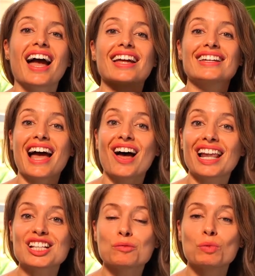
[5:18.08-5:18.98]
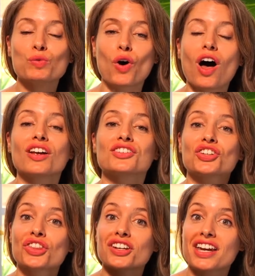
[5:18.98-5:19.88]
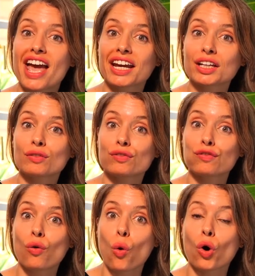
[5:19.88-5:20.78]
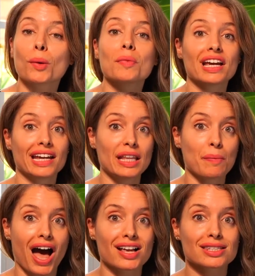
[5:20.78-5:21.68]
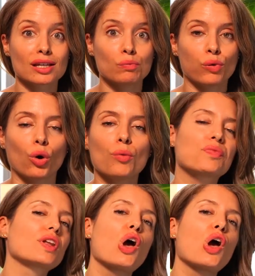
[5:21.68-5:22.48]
Now let's move on to the negative form in the past simple.